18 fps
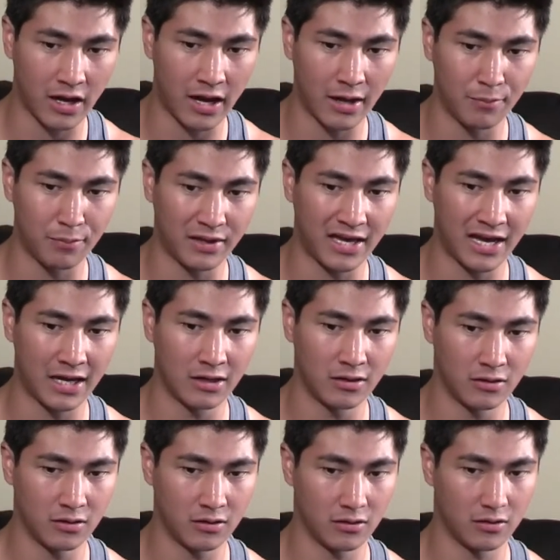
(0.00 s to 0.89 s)

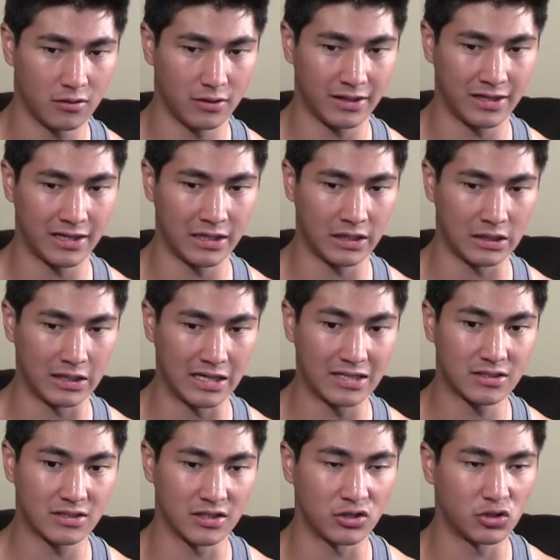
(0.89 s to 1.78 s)
began getting
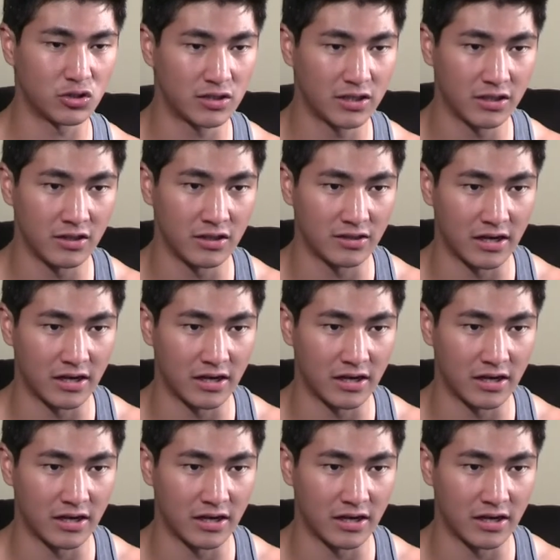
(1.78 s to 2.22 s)
less interested in the